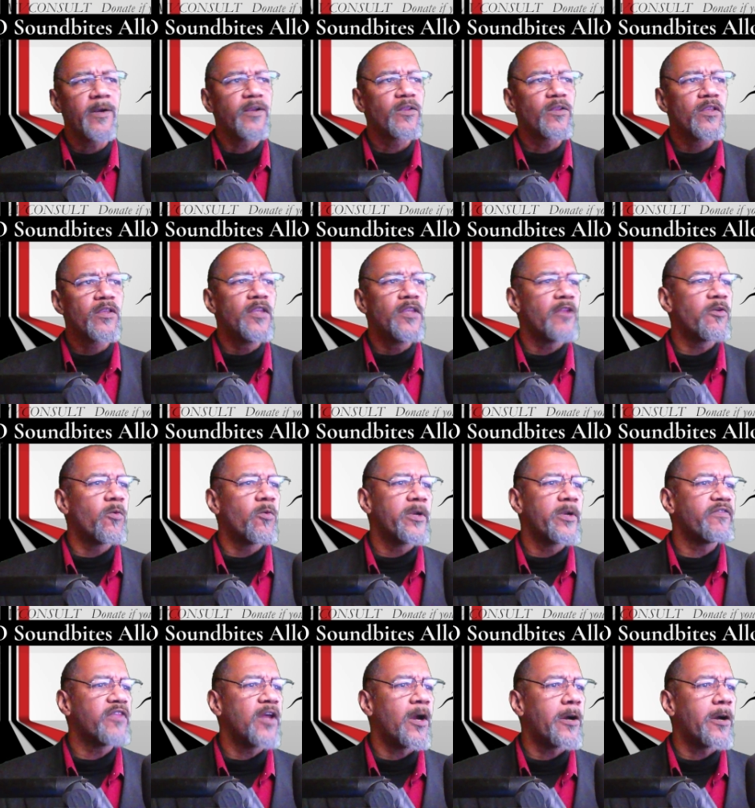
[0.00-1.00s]
Another one of
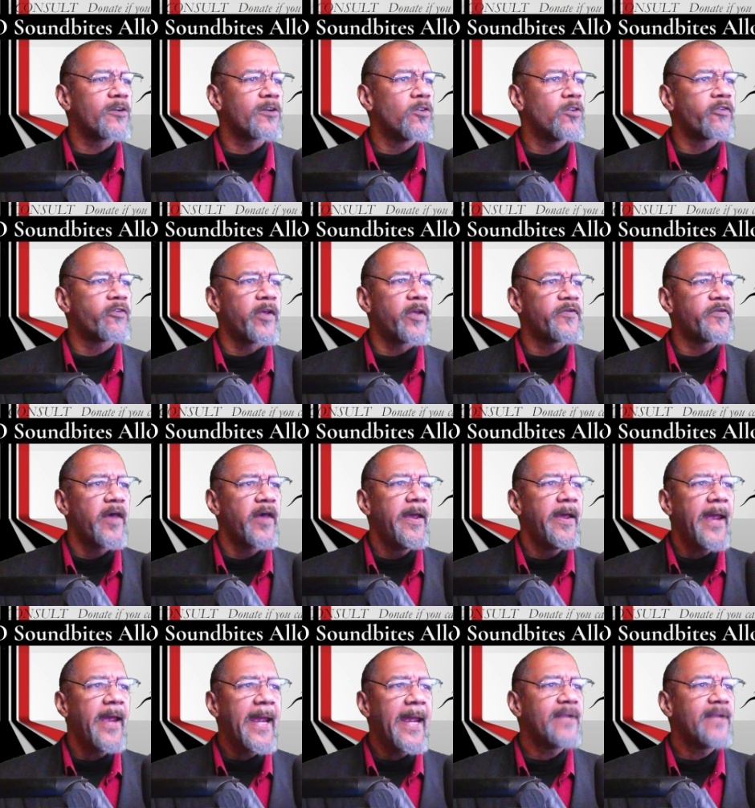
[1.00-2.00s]
the articles is
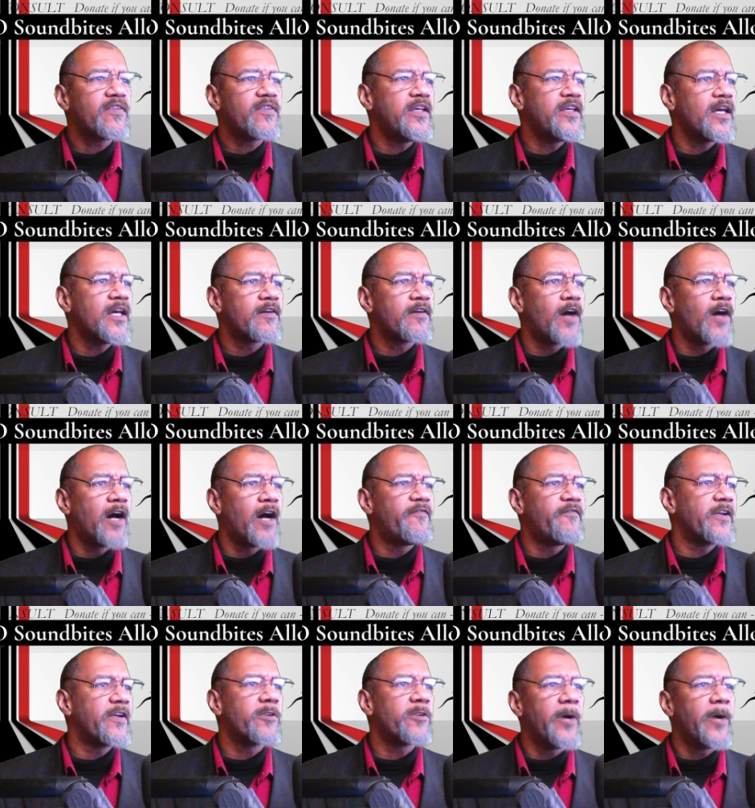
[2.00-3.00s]
ATF, uh,
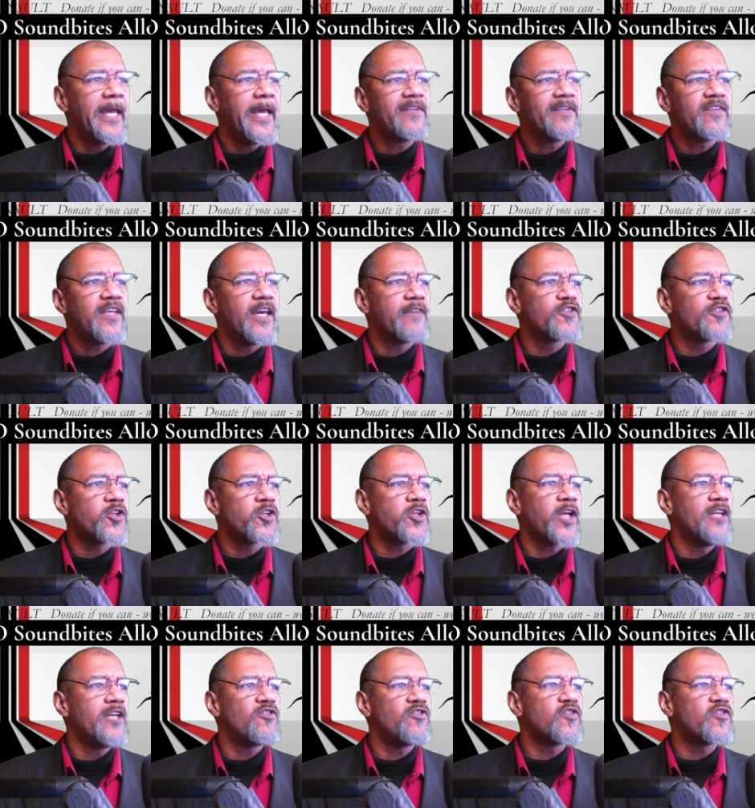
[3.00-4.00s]
federal ATF
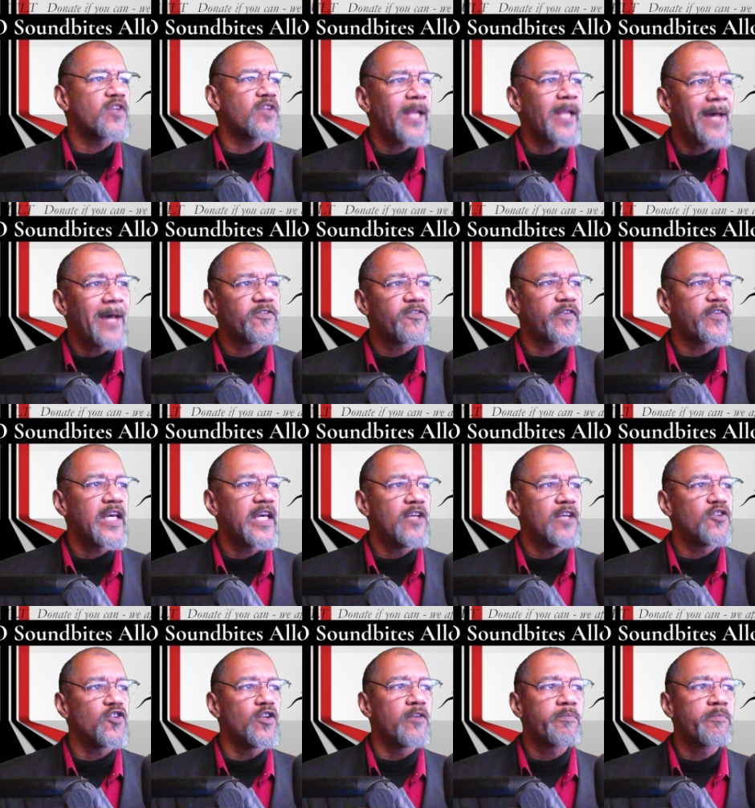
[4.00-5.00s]
changes
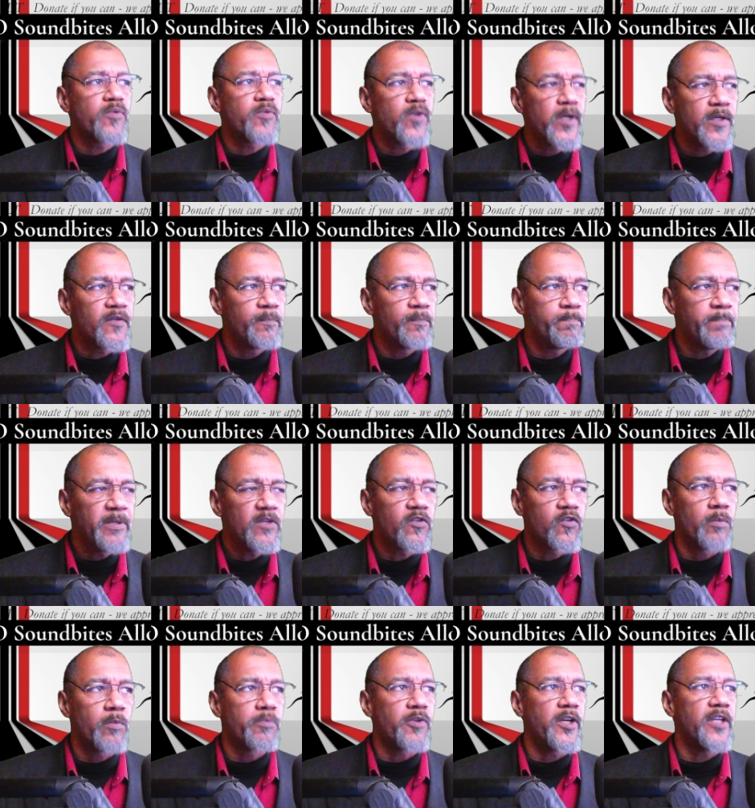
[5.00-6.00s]
classification of pistol
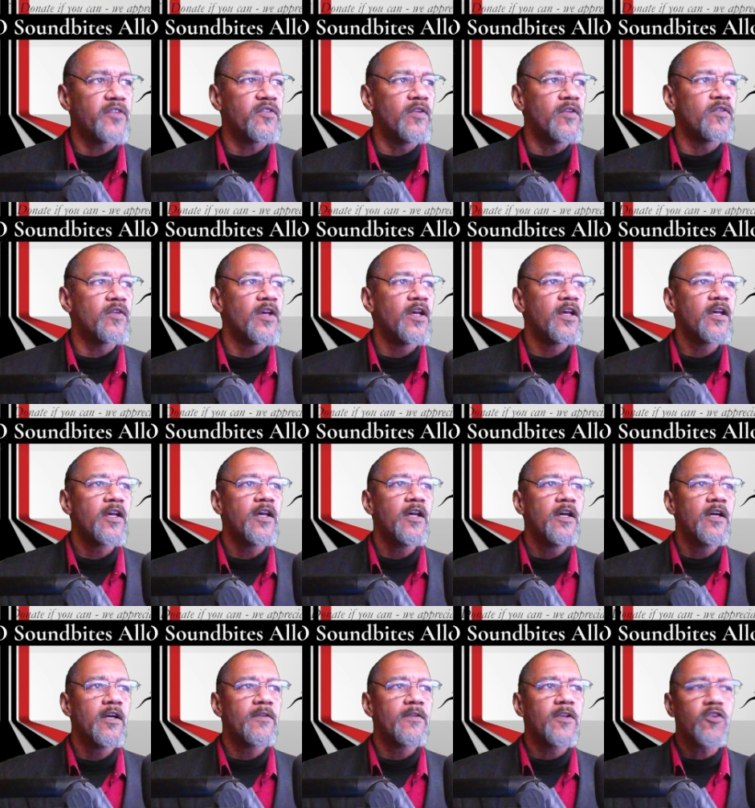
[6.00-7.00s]
braces.
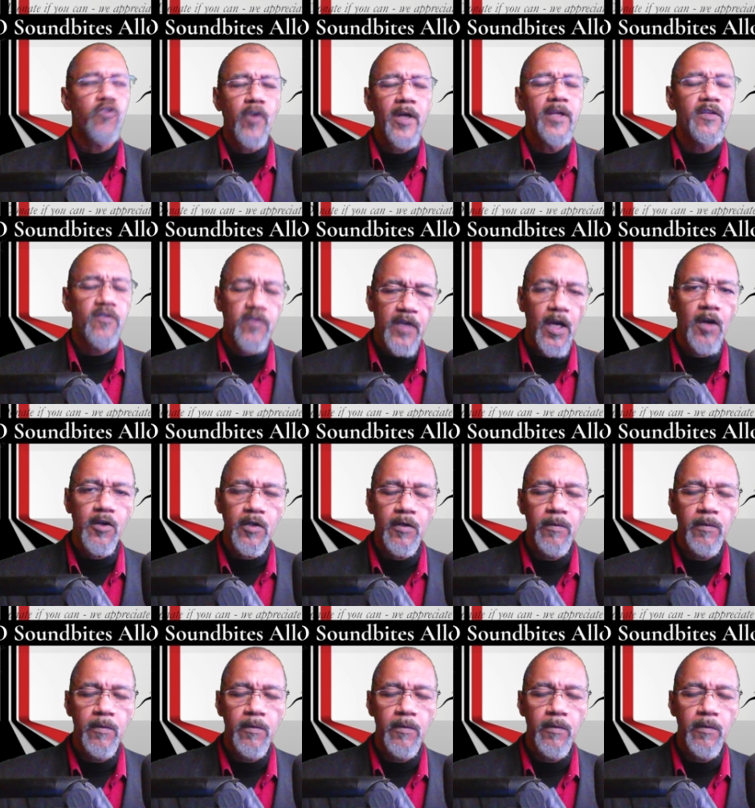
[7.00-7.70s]
They're trying to scare you.